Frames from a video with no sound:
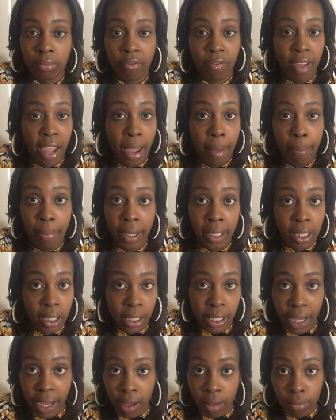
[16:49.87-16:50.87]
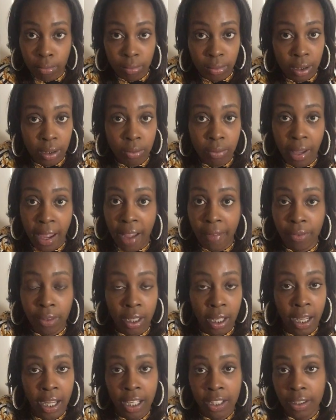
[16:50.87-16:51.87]
Fat bank accounts after
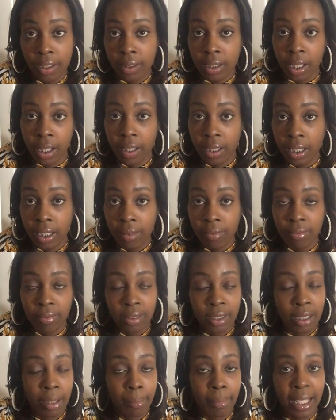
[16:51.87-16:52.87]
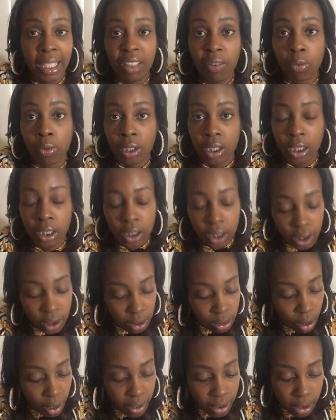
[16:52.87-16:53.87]
the age of 30, the money really just
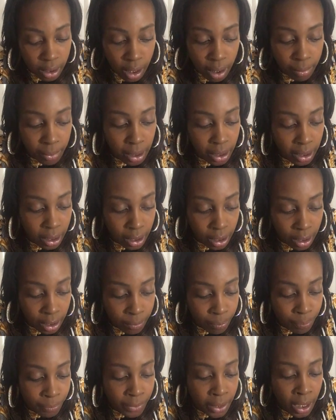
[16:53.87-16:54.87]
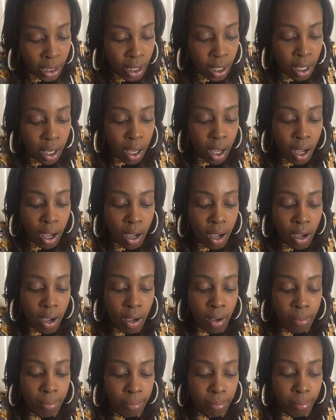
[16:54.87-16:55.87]
starts coming in.
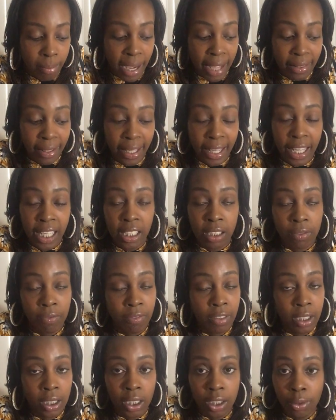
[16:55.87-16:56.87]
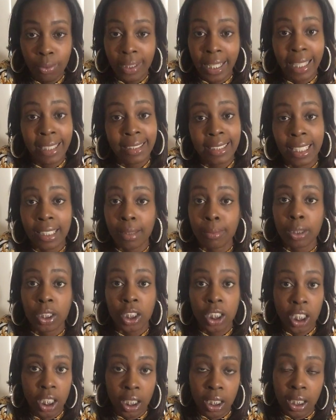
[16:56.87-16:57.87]
By the age 50, you can't tell them
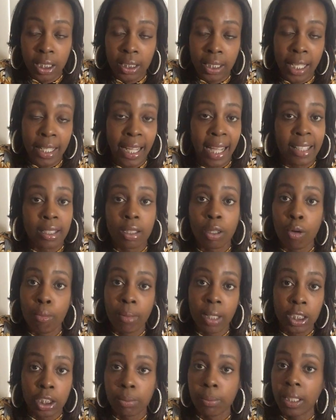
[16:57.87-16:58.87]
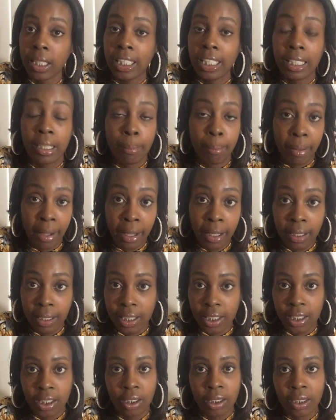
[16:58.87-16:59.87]
shit because they got so much money in the bank.
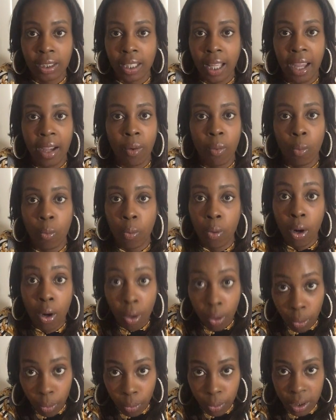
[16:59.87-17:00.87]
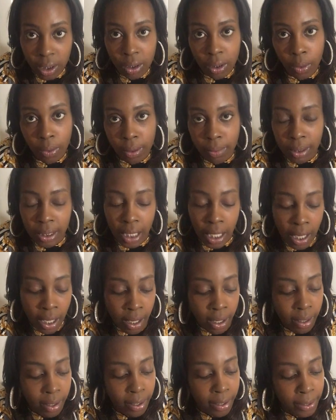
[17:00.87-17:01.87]
It's just like, whoa, you know what I'm
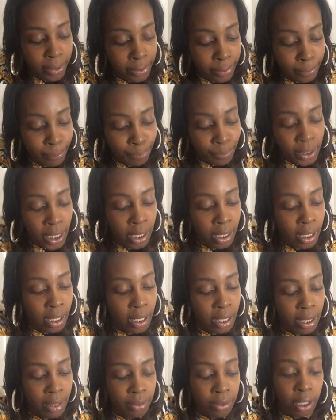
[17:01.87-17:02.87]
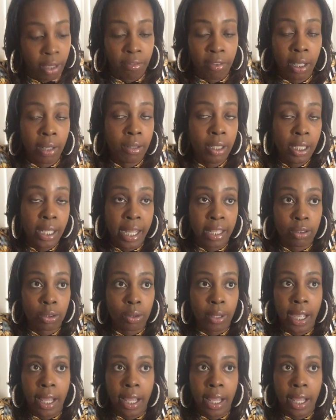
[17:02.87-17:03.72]
saying? They're very natural